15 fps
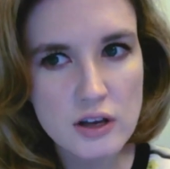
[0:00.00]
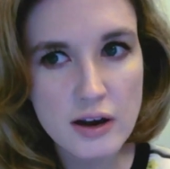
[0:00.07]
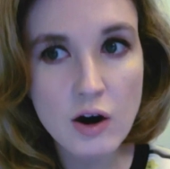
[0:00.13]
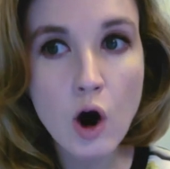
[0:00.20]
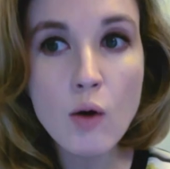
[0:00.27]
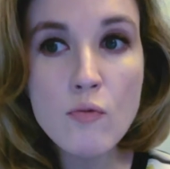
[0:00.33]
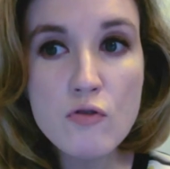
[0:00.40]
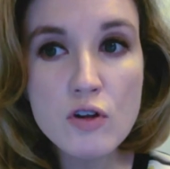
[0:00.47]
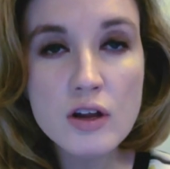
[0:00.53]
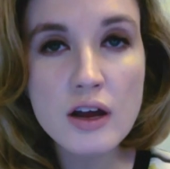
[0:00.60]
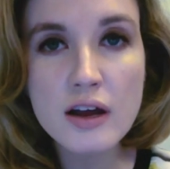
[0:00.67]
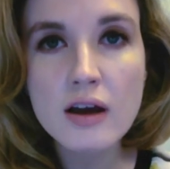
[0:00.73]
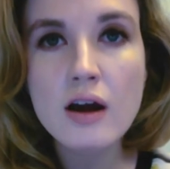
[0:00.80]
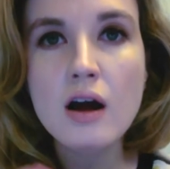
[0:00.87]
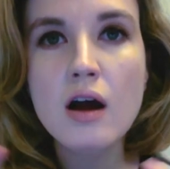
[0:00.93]
And
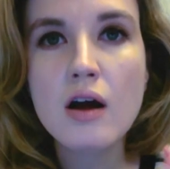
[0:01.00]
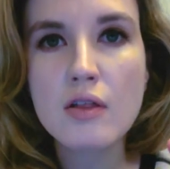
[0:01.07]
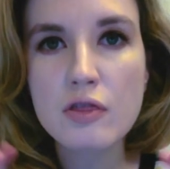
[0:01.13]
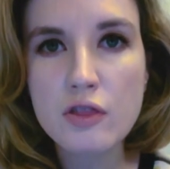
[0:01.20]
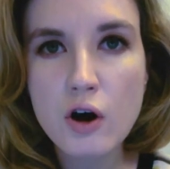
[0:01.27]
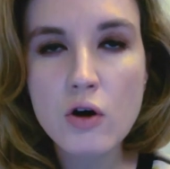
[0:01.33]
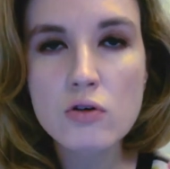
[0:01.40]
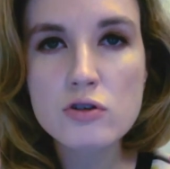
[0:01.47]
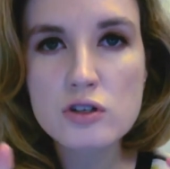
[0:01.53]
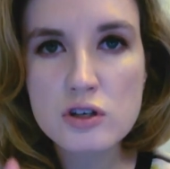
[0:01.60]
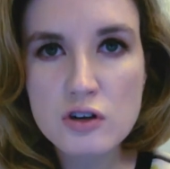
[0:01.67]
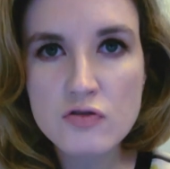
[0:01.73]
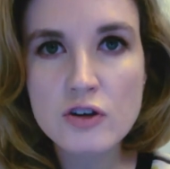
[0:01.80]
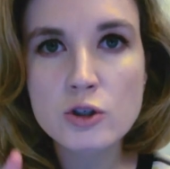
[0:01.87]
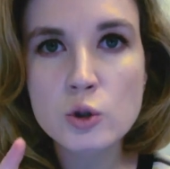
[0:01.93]
hopefully those
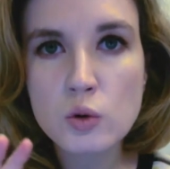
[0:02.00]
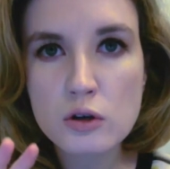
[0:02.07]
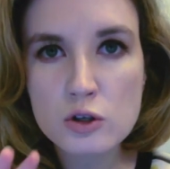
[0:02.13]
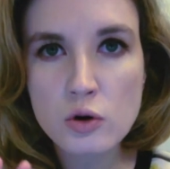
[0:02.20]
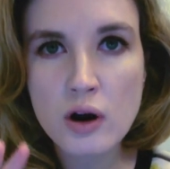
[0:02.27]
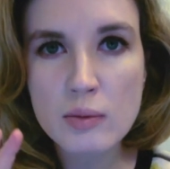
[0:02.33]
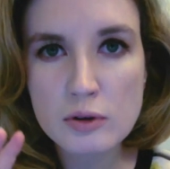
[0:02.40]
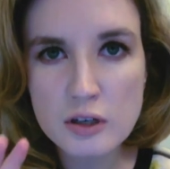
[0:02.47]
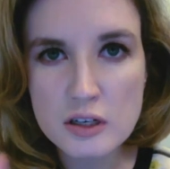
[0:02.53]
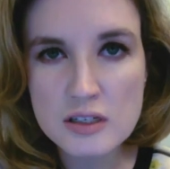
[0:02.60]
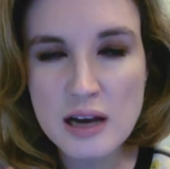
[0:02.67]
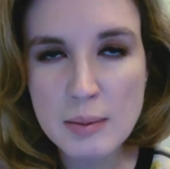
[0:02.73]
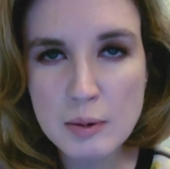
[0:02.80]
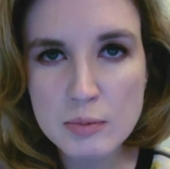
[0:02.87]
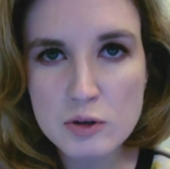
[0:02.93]
individuals are able to
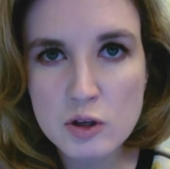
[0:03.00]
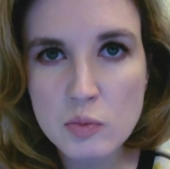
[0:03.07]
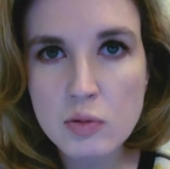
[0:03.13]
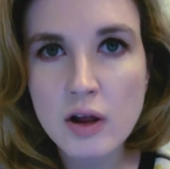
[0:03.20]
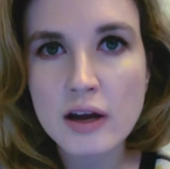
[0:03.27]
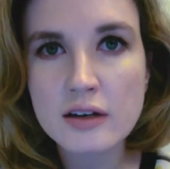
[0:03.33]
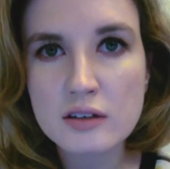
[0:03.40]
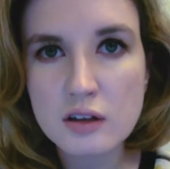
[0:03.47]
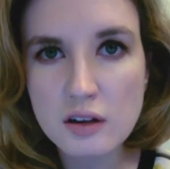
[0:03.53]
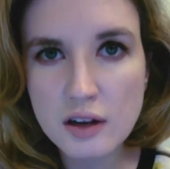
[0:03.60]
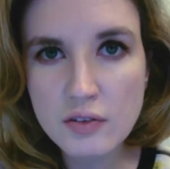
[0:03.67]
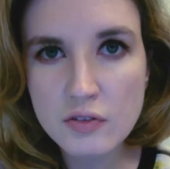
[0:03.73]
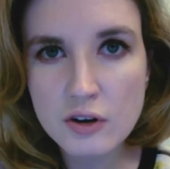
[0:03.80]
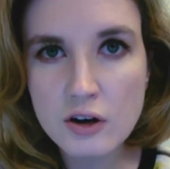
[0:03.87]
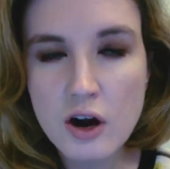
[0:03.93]
step up to the plate and
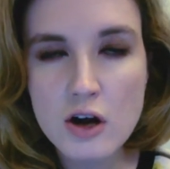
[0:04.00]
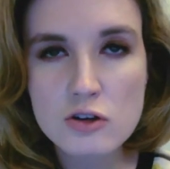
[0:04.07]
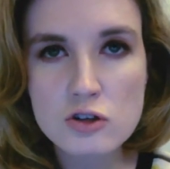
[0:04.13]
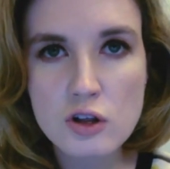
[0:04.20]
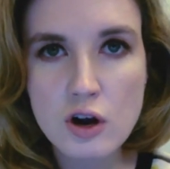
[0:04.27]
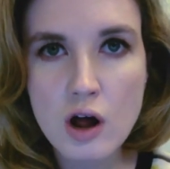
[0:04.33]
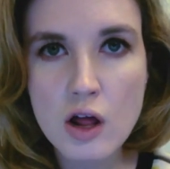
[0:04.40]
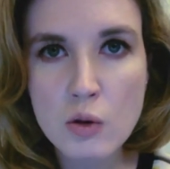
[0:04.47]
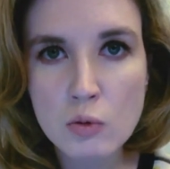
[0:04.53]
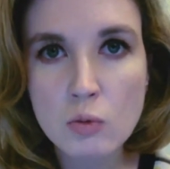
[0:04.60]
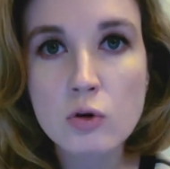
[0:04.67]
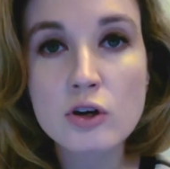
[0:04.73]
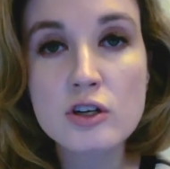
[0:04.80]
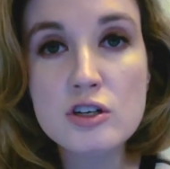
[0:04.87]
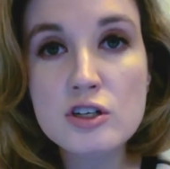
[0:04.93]
deliver so that Hollywood
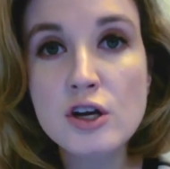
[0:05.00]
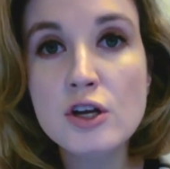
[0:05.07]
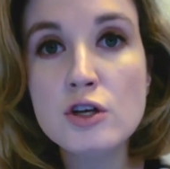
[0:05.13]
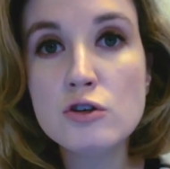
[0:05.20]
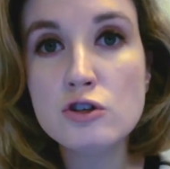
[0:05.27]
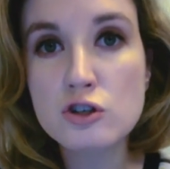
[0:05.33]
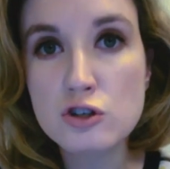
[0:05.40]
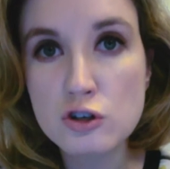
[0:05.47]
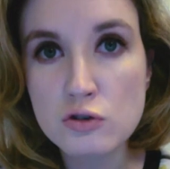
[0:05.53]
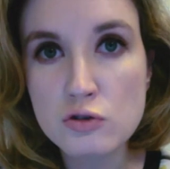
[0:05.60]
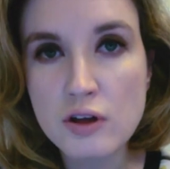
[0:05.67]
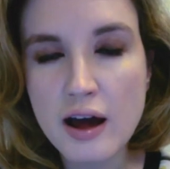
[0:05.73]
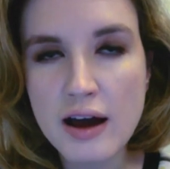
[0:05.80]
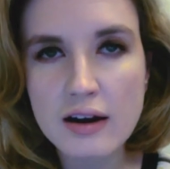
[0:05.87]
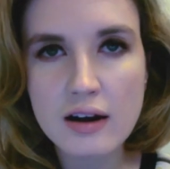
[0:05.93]
will continue to do
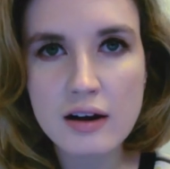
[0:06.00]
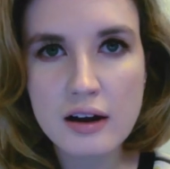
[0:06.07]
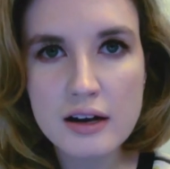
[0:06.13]
that.